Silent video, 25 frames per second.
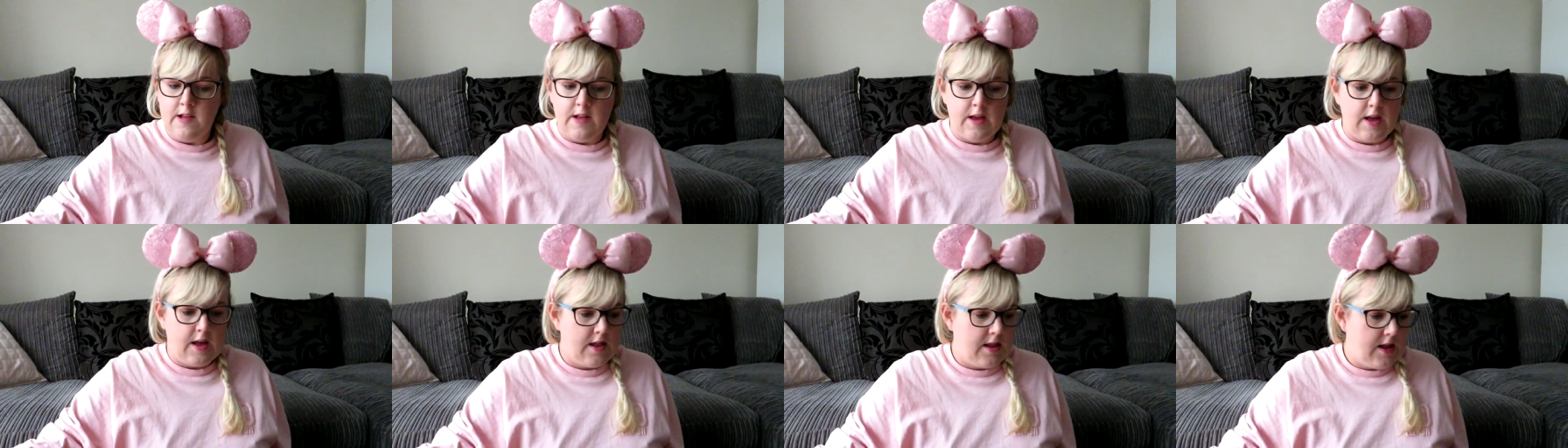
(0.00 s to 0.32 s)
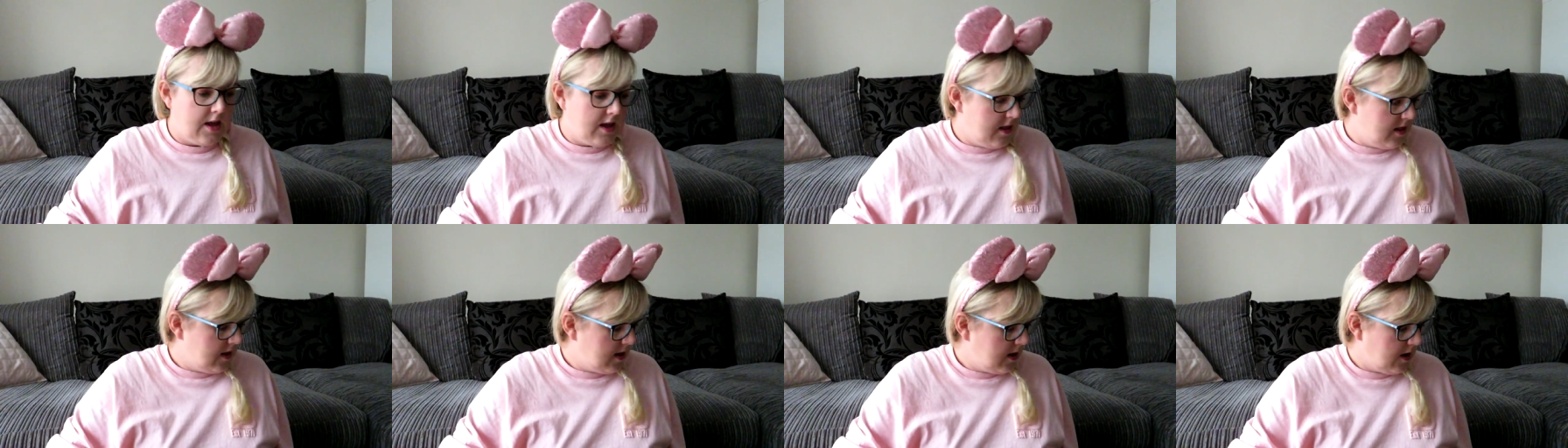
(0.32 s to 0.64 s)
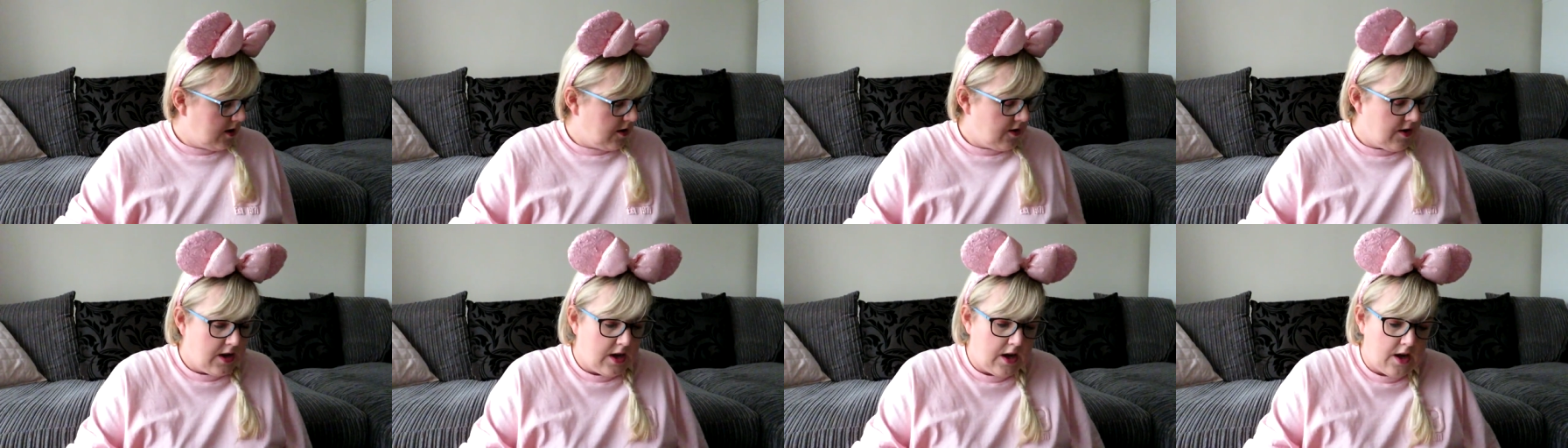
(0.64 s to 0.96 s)
And then the
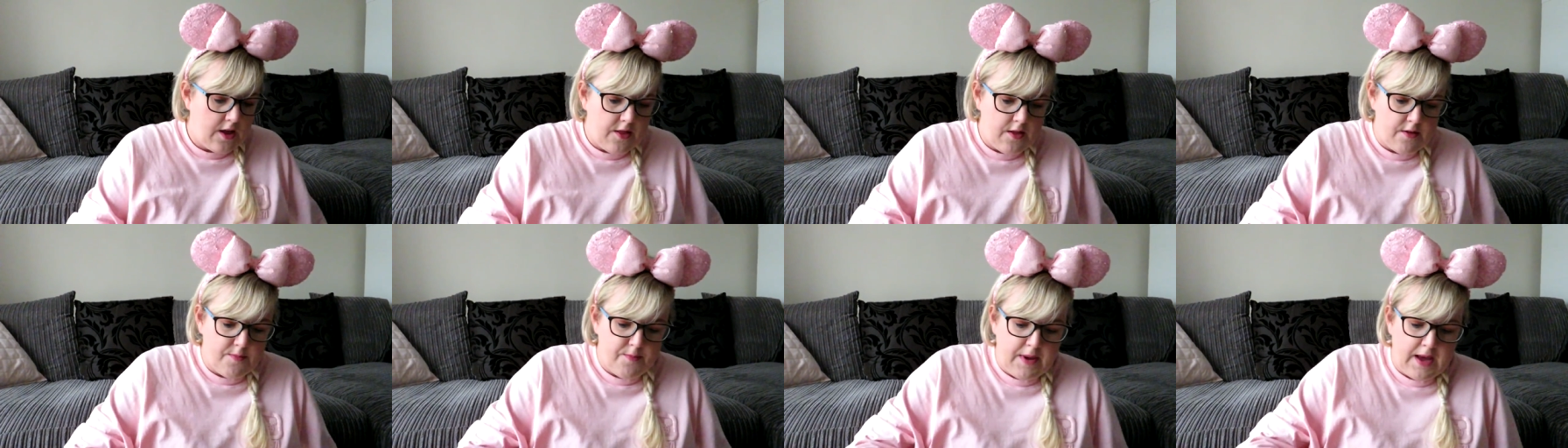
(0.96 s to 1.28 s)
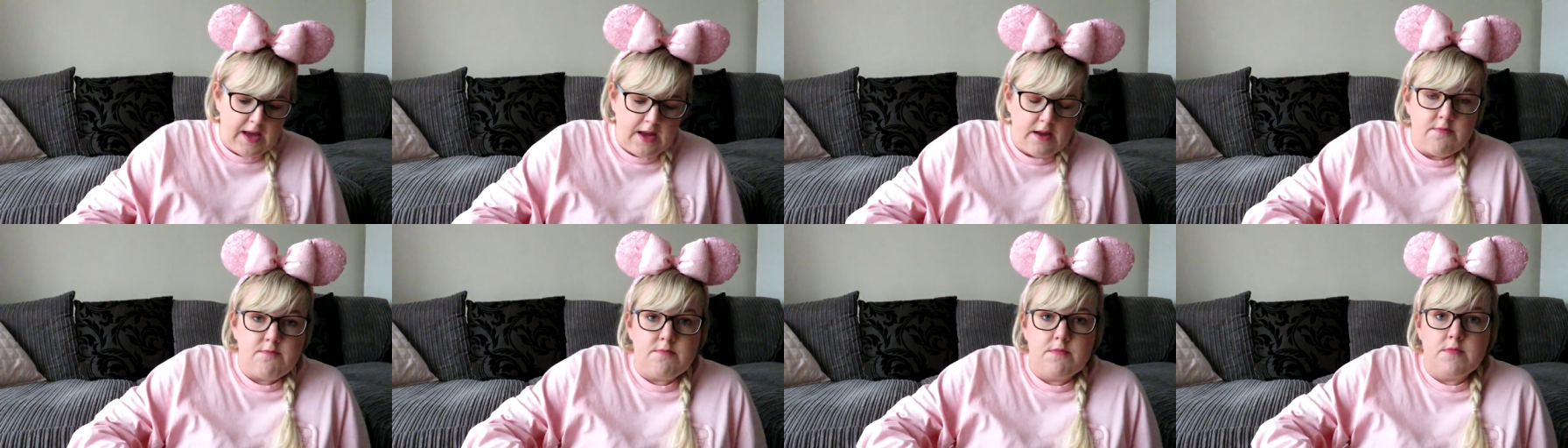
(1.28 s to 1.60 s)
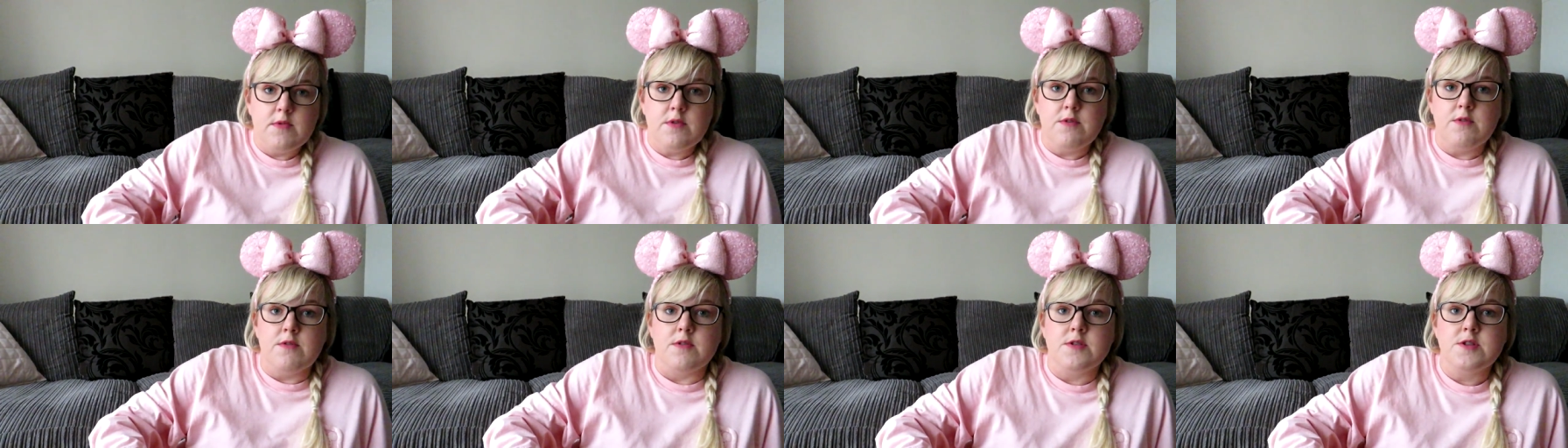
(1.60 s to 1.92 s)
only other pin,
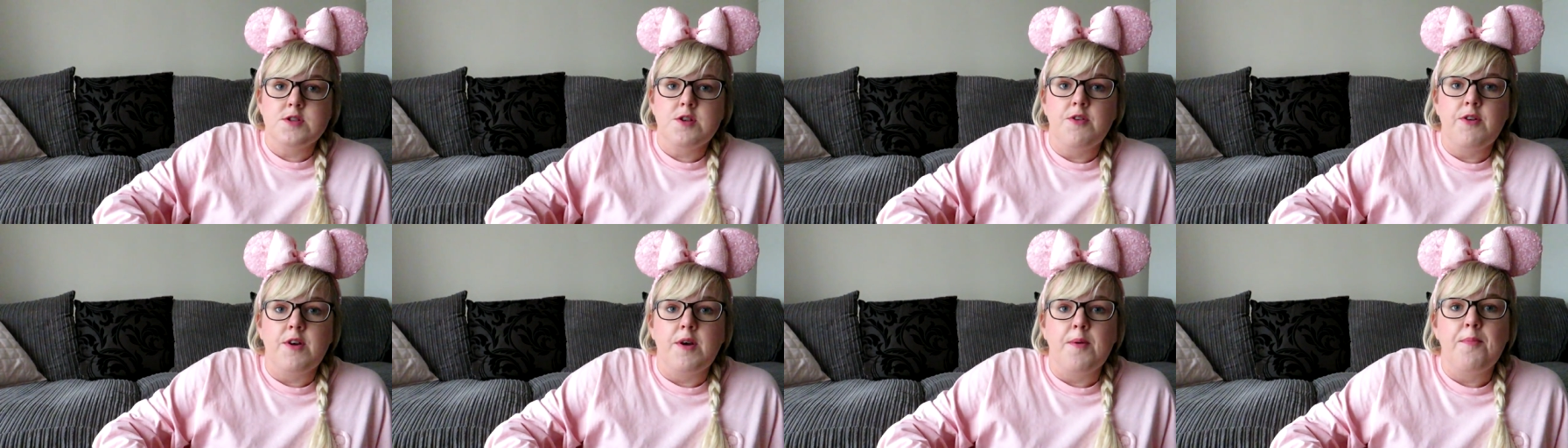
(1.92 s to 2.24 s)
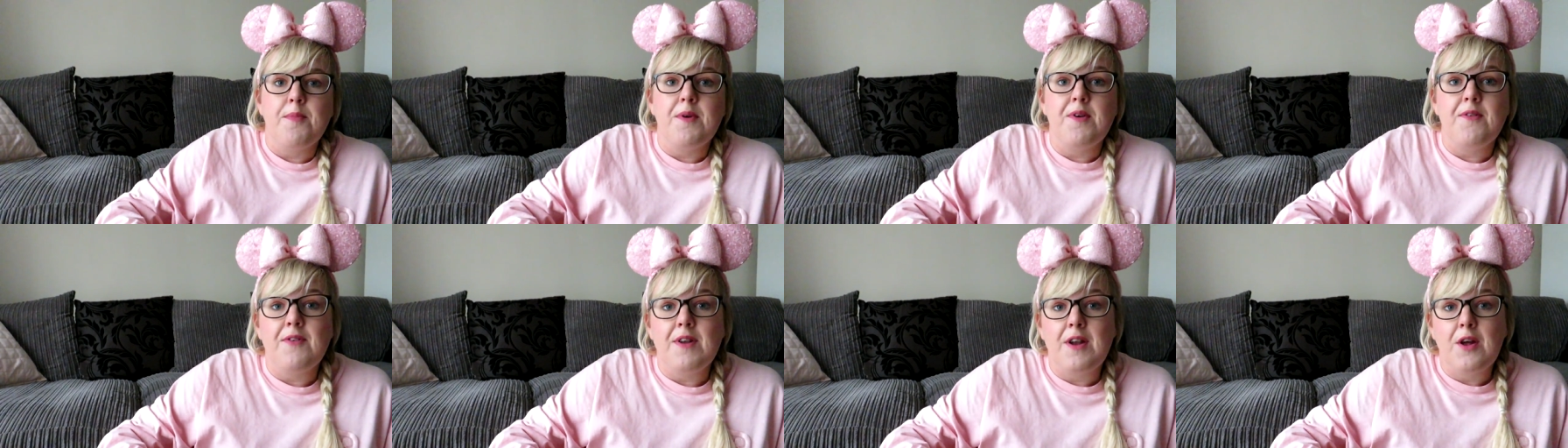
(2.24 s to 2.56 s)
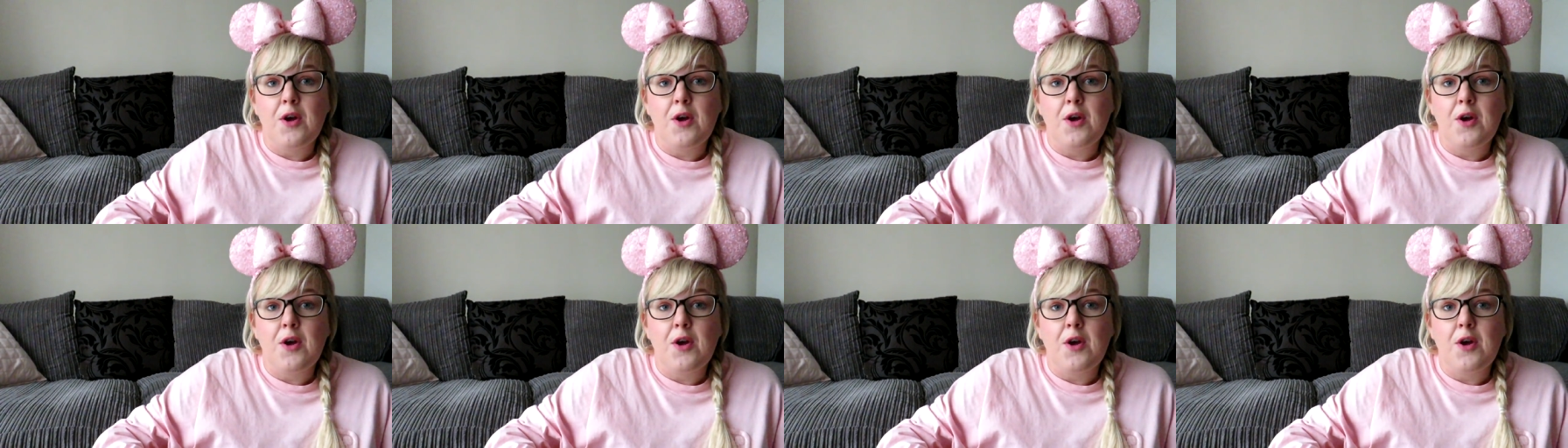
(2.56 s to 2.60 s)
oh sorry I'm moving,